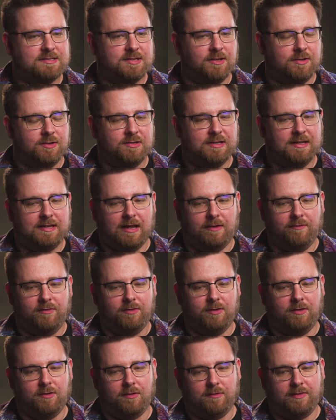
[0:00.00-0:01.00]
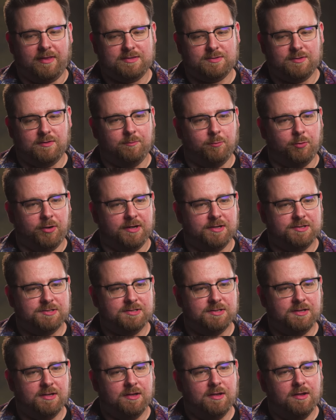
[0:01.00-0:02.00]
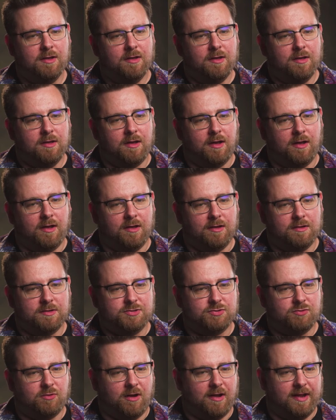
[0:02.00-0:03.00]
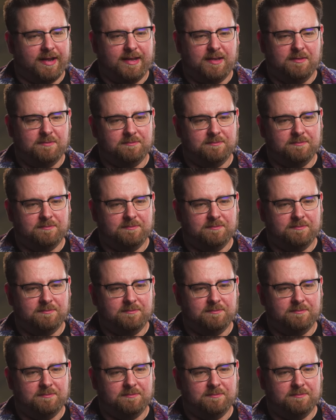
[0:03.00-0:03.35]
So you did have a lot of that sort of British dry